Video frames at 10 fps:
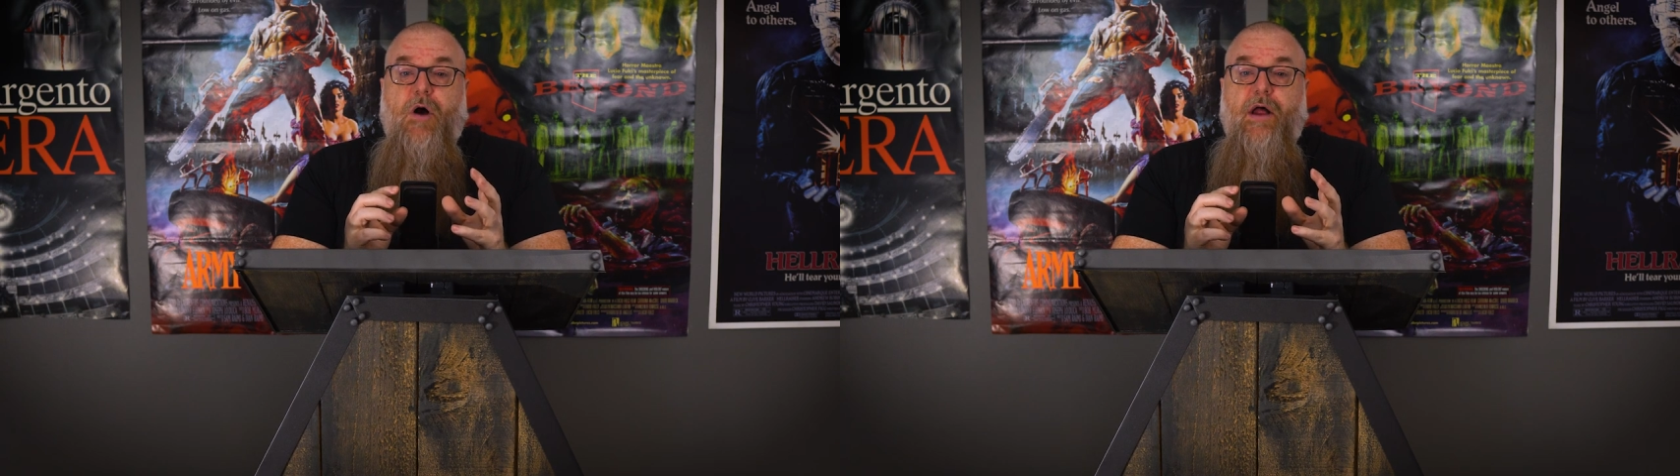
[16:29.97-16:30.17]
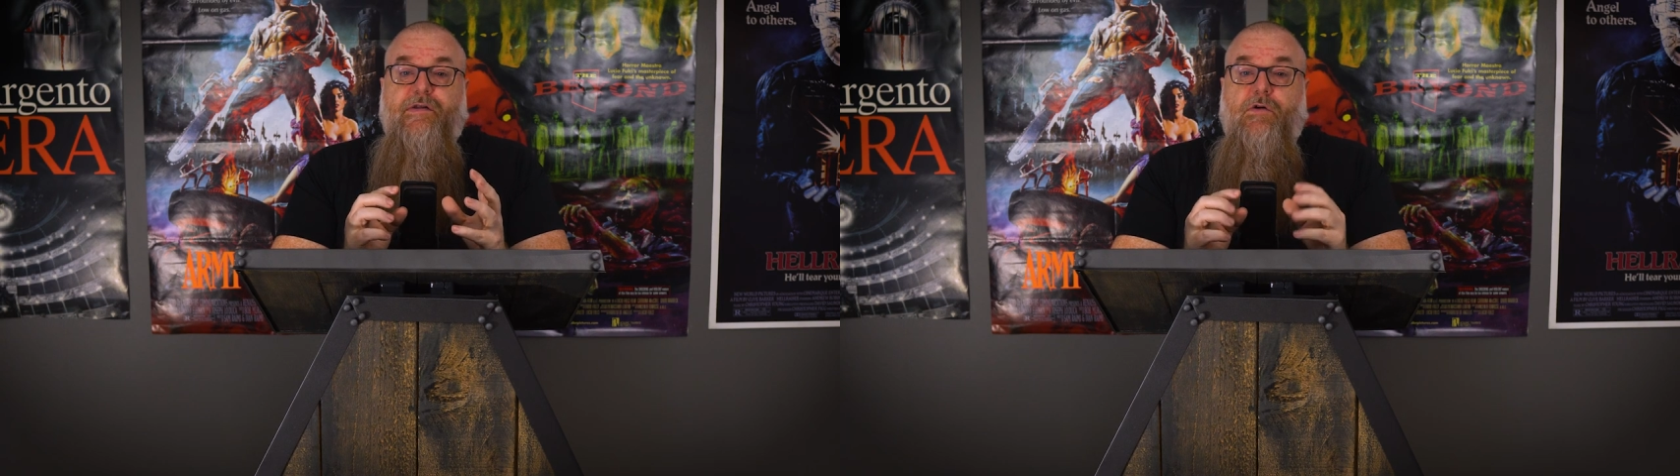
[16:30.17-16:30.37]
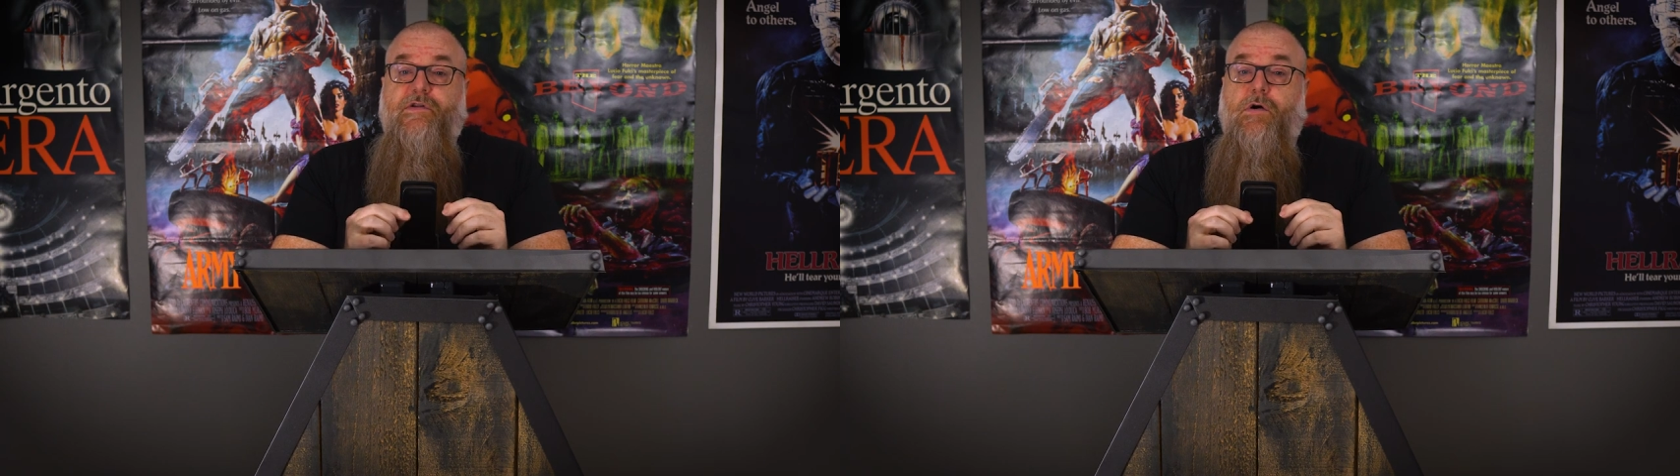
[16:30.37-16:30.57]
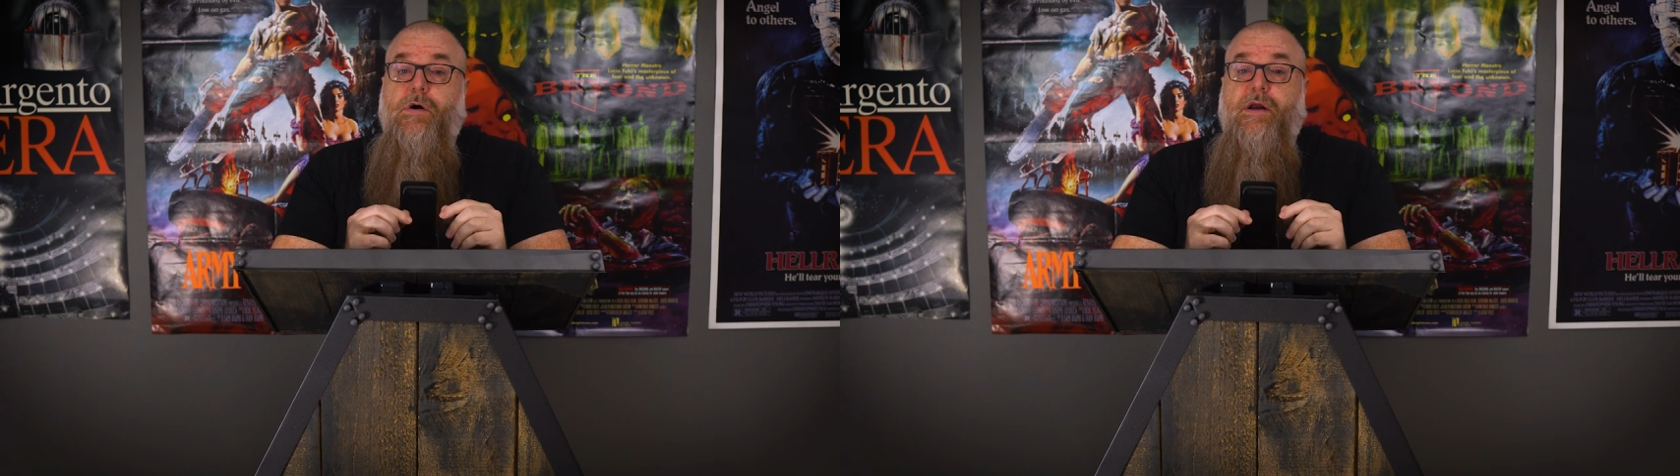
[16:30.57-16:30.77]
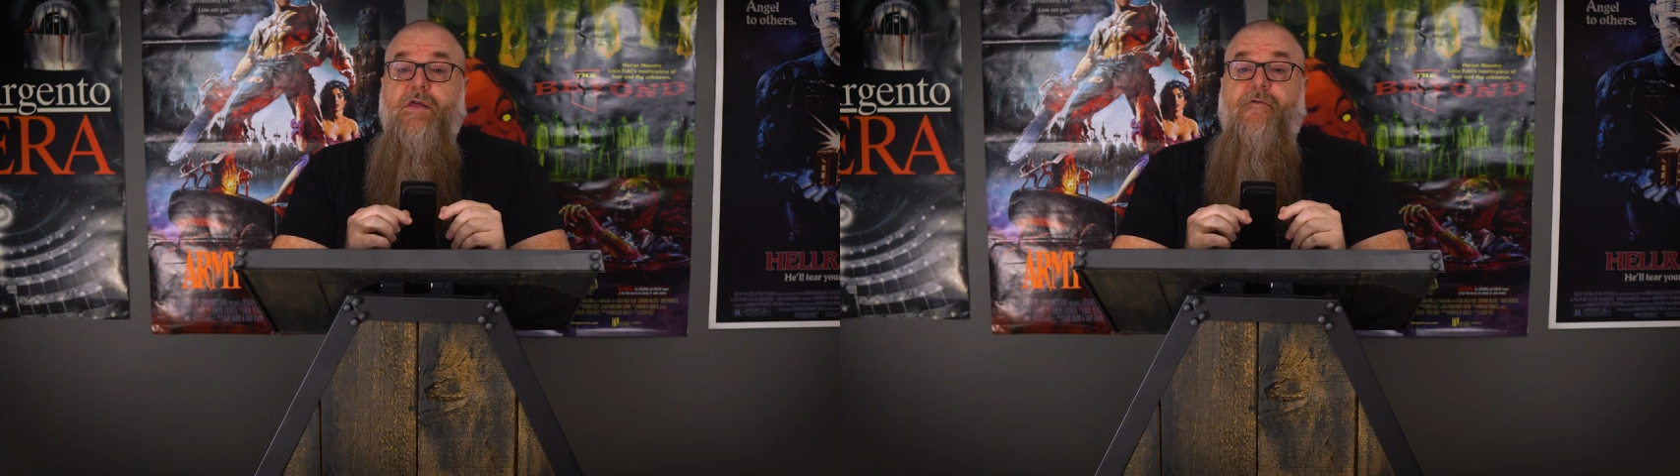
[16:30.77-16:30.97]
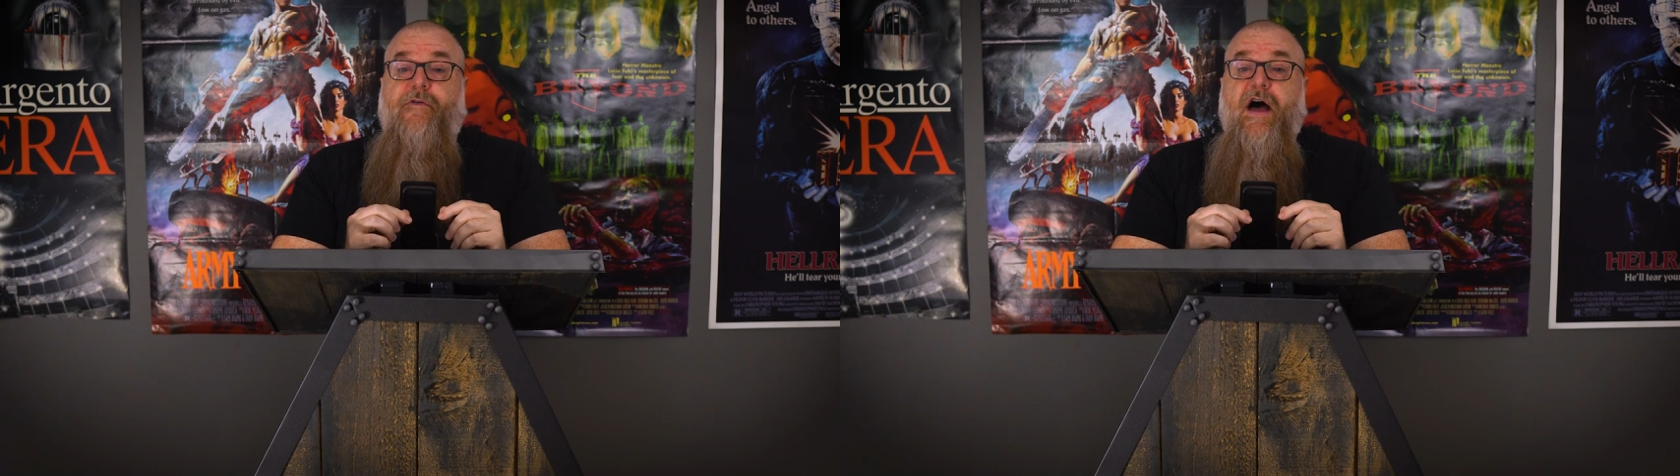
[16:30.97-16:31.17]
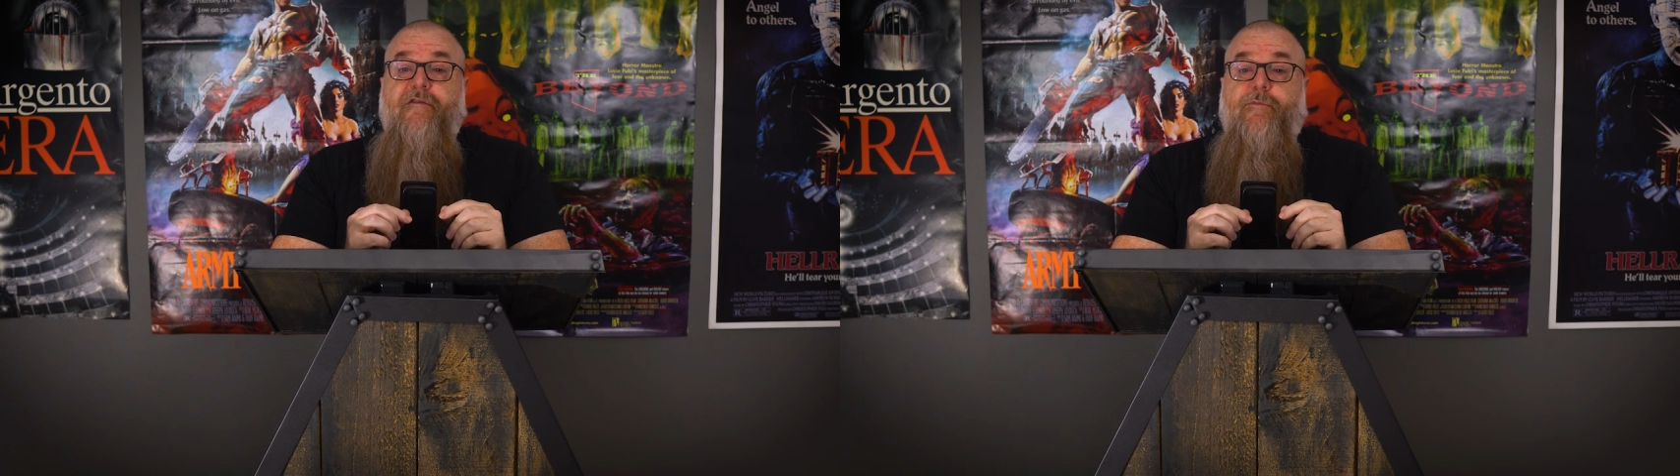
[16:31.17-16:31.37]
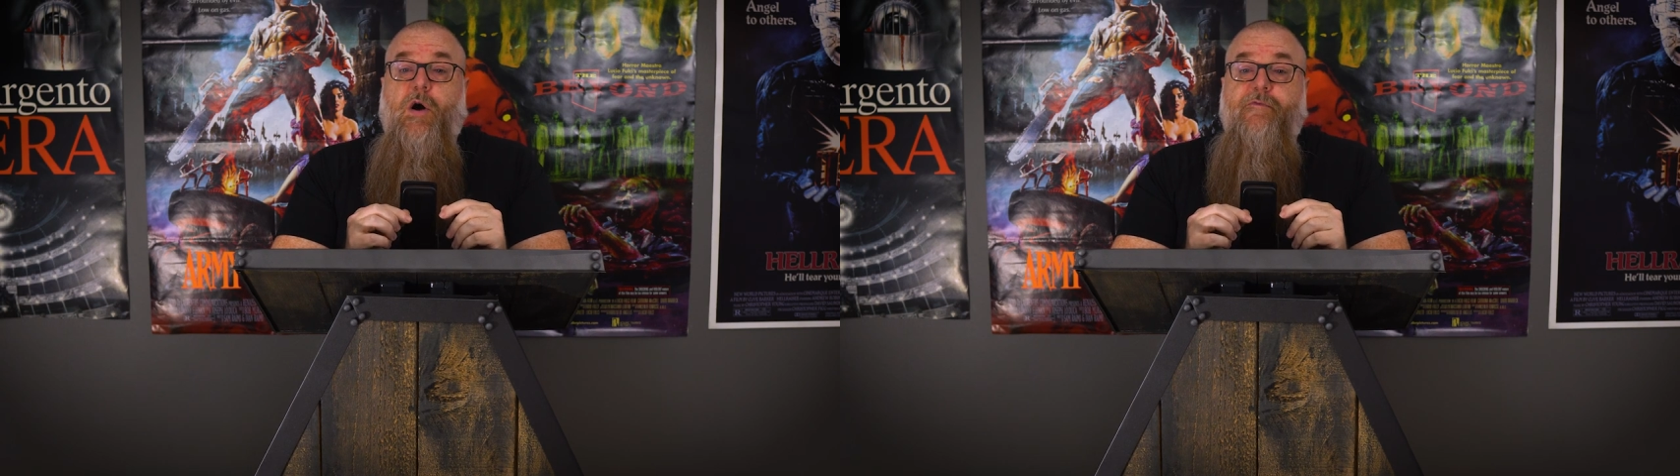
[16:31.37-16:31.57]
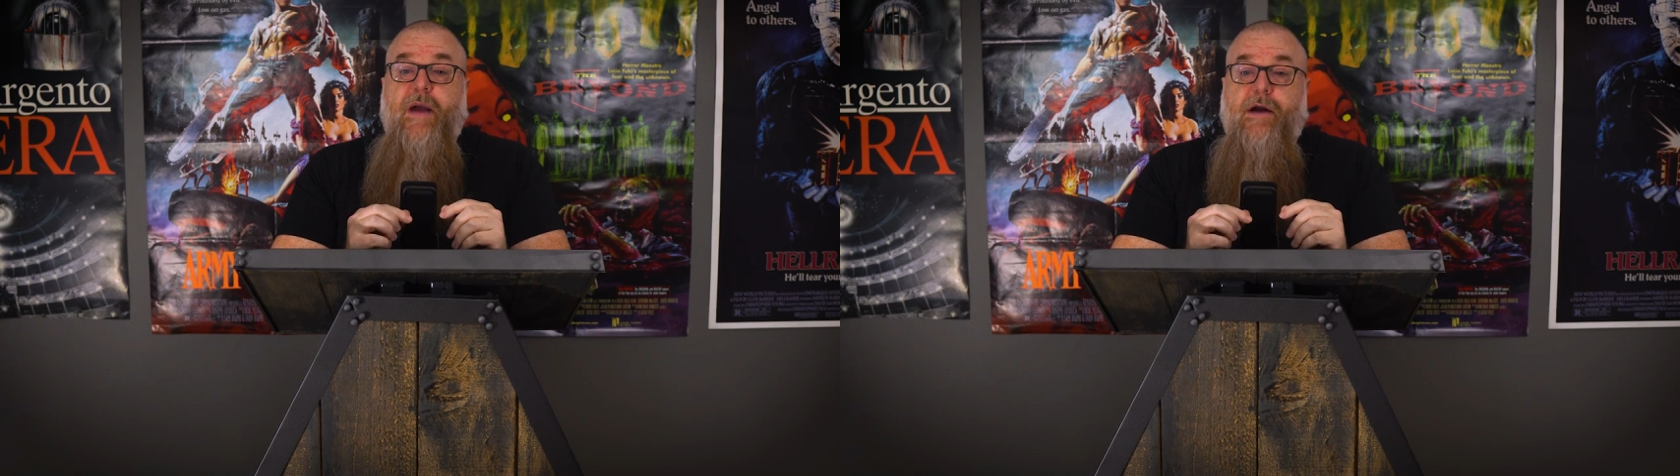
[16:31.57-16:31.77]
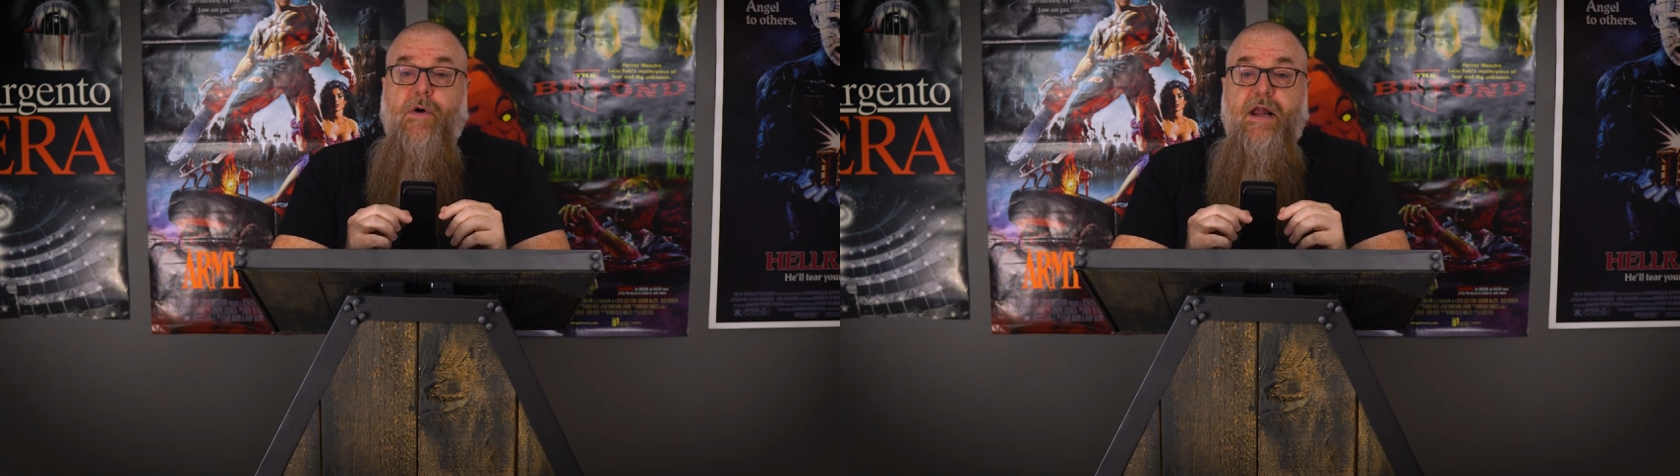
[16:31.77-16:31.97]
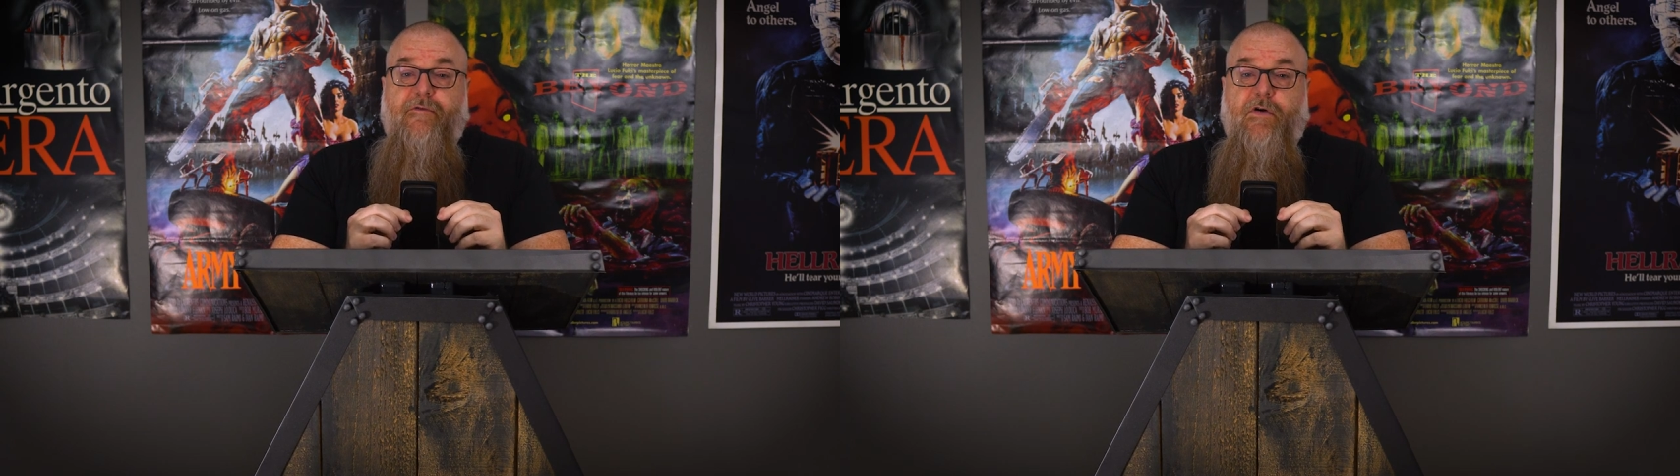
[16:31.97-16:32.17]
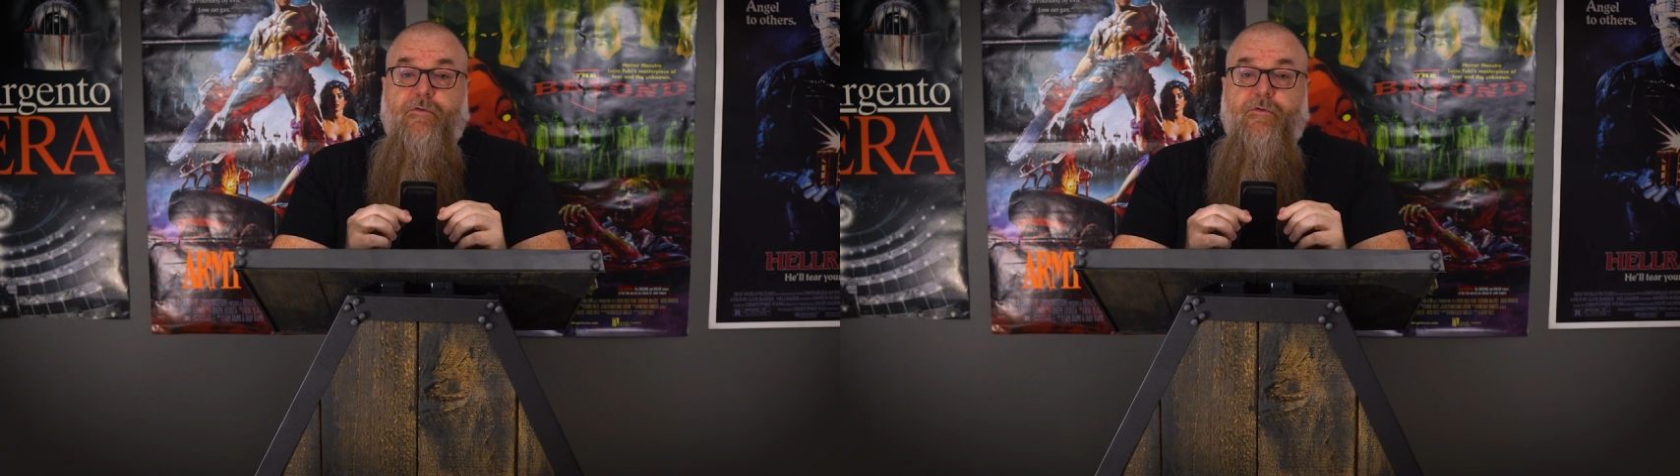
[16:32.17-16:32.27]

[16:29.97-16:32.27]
monsters to earn another 5 barf bag rating for